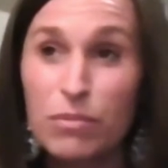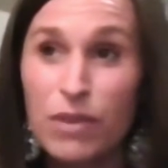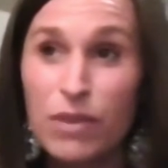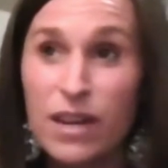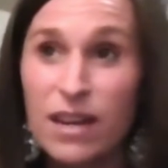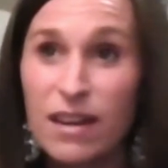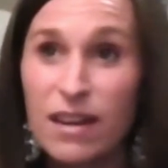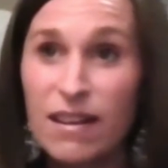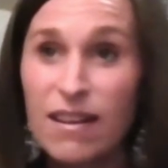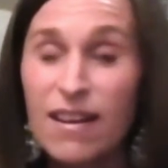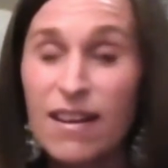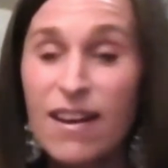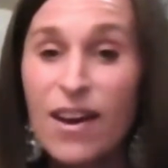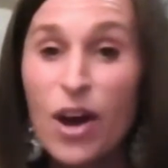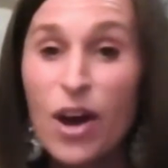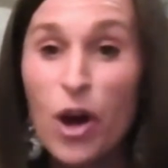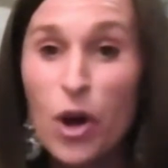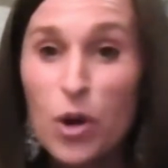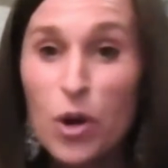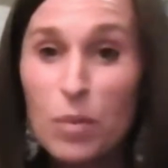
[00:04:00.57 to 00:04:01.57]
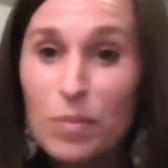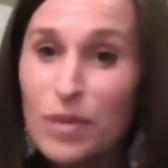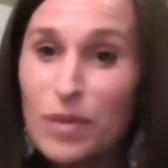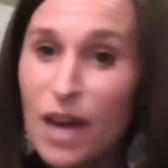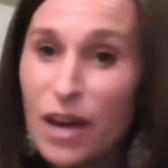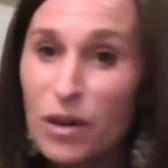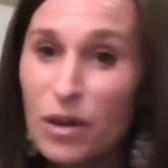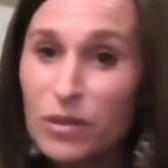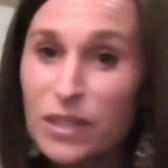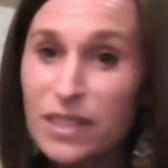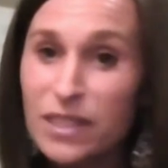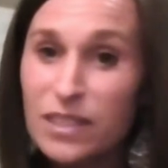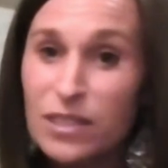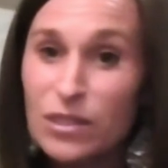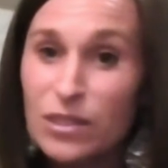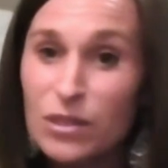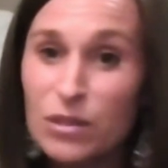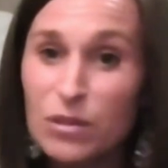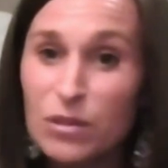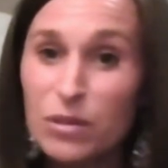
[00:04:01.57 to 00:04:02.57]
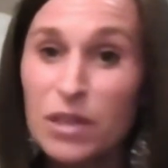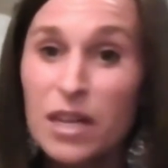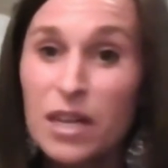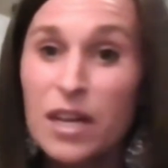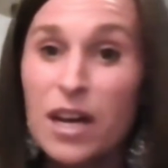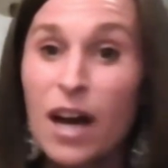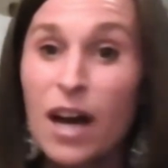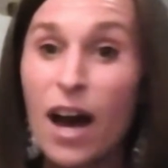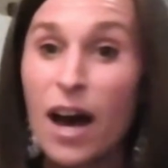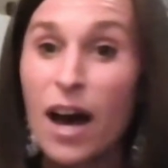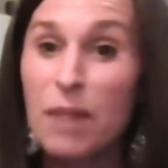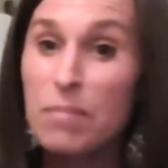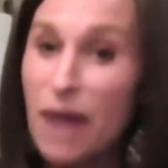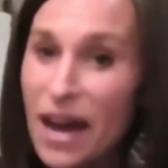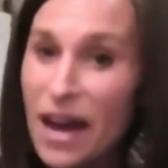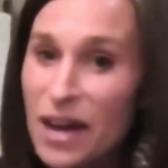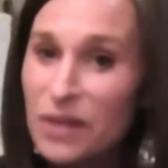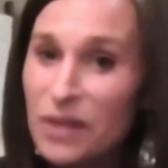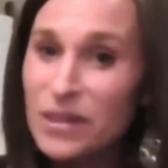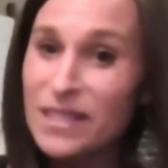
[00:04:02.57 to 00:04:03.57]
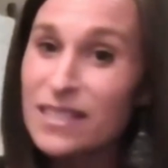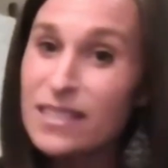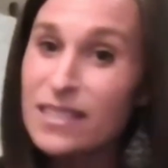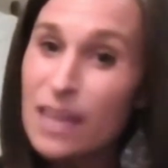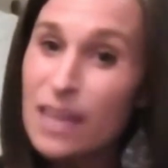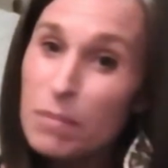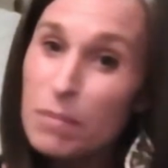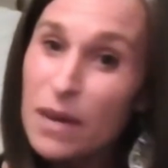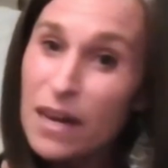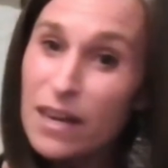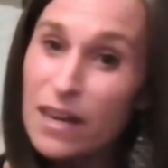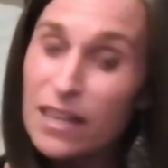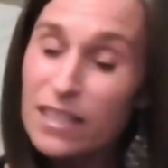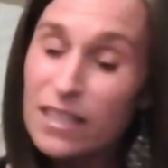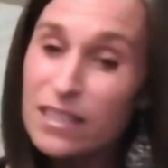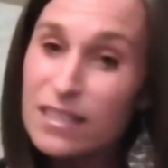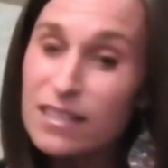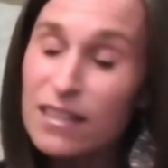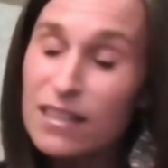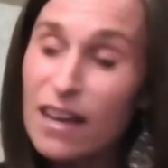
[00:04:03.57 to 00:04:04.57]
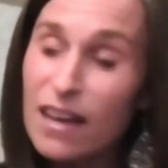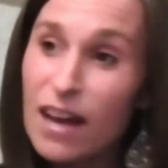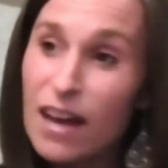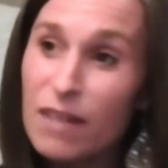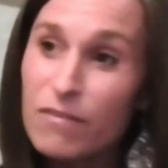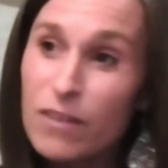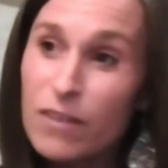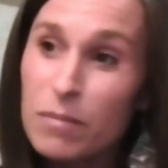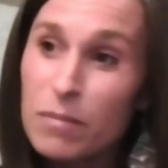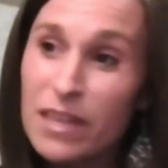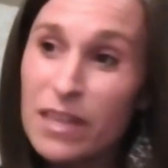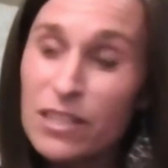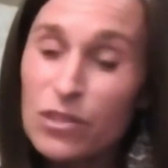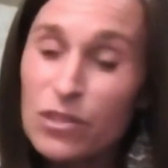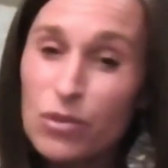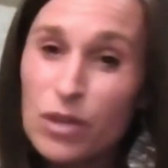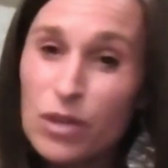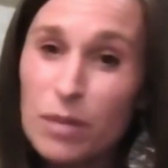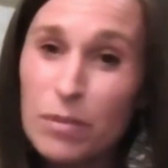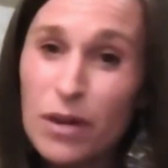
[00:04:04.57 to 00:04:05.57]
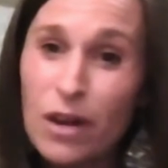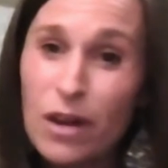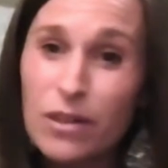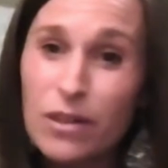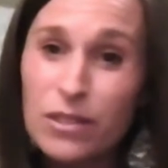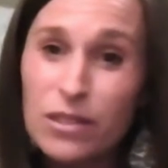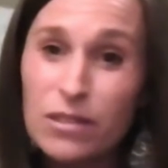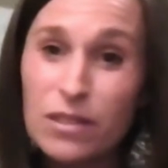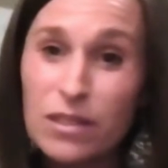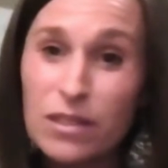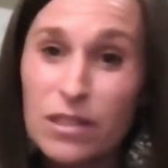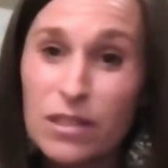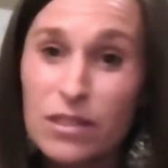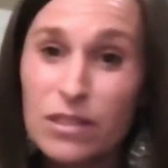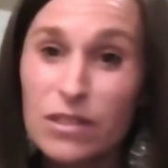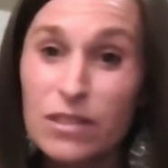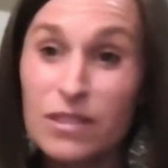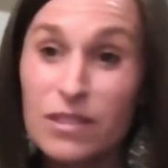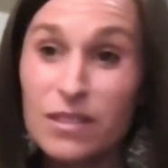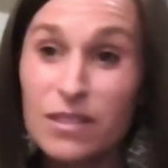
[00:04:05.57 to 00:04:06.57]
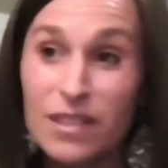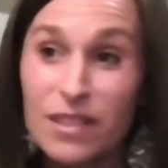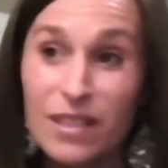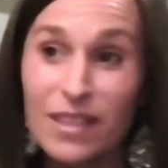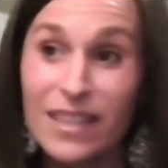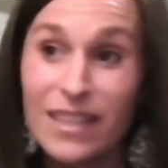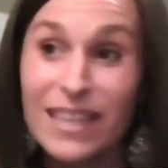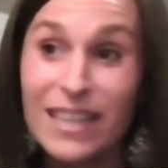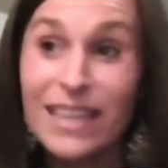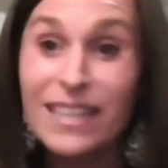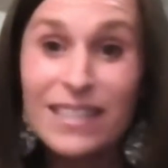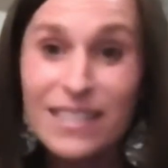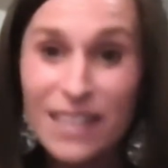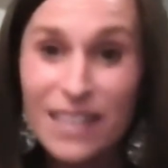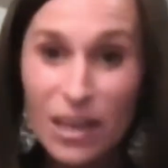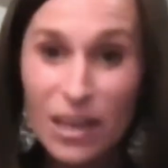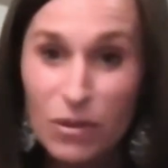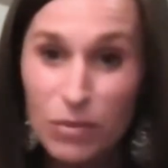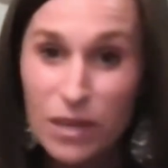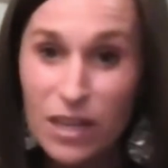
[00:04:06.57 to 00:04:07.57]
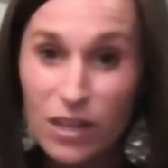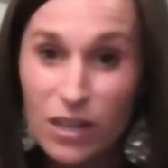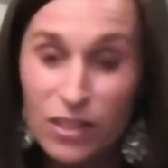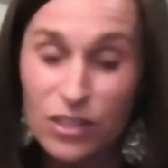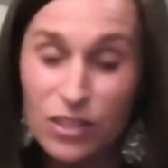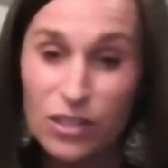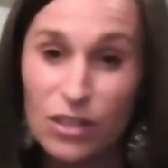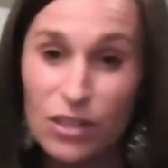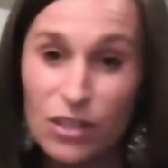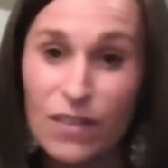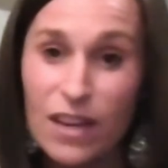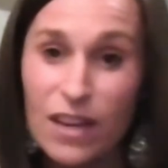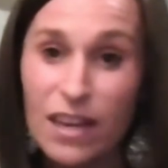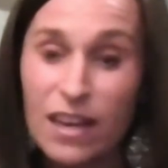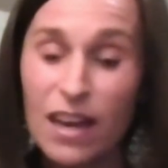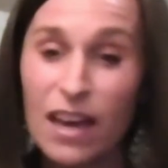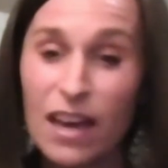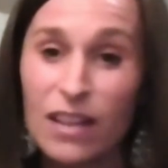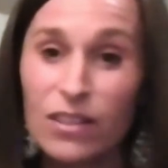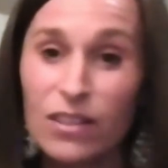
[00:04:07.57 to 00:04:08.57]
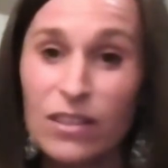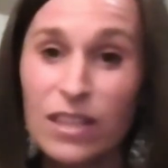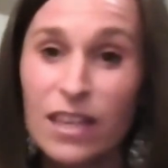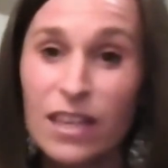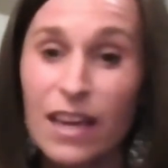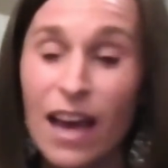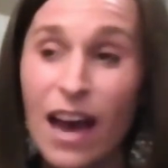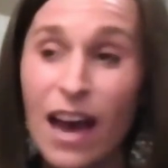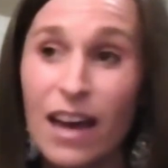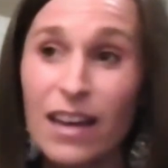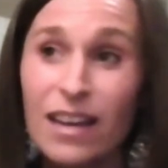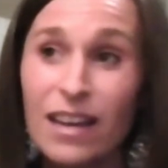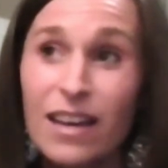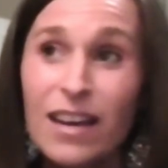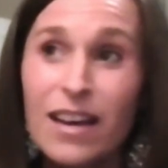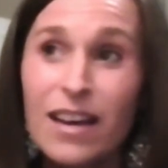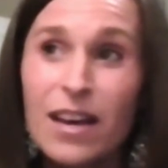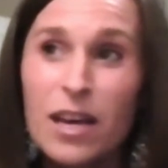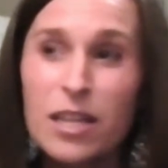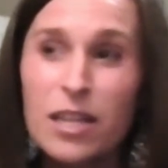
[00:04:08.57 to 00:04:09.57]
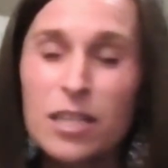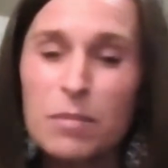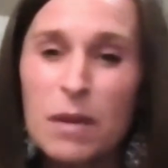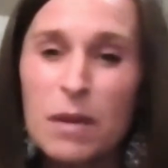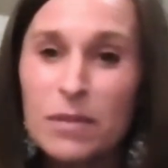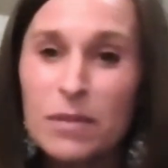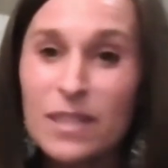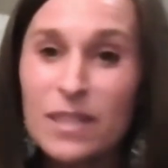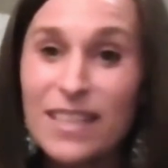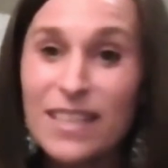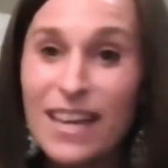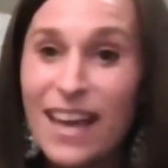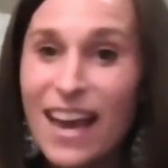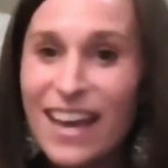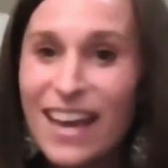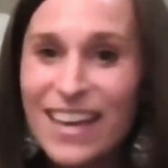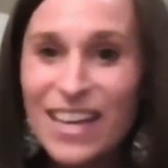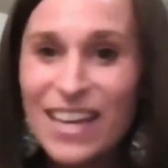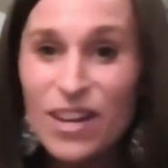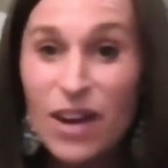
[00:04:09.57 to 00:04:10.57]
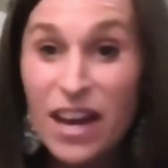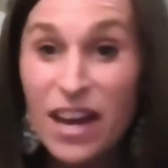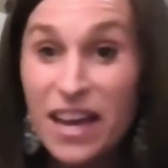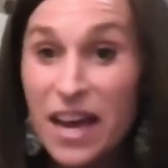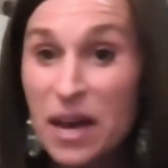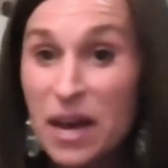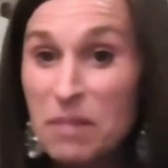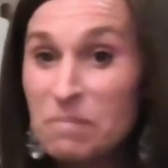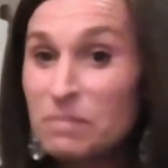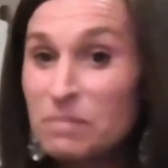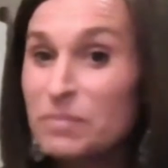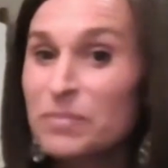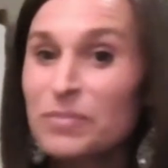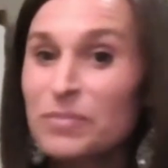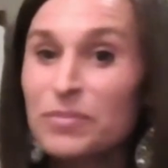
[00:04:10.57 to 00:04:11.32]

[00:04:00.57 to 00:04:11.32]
to bring hope not only to uh, bio and step parents uh, from my story, but also to this to the kids that we are serving and looking at, to be able to say, hey, here I am